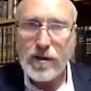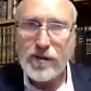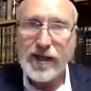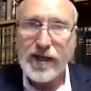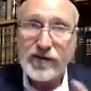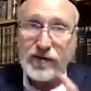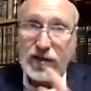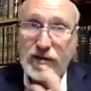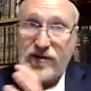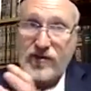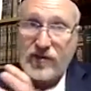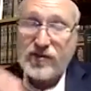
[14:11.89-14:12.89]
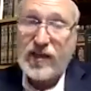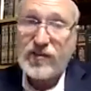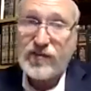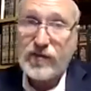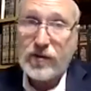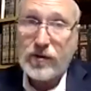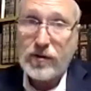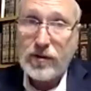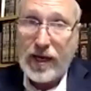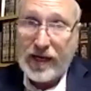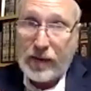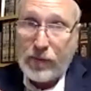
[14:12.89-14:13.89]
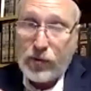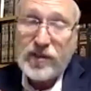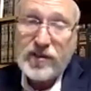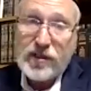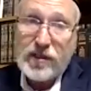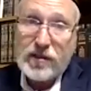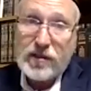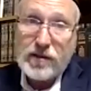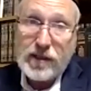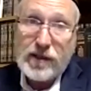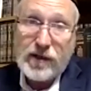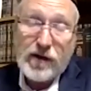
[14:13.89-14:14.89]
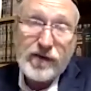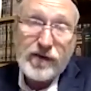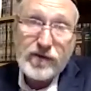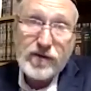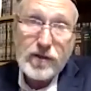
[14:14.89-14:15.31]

then it's going to be successful. And I'm willing to eat of it.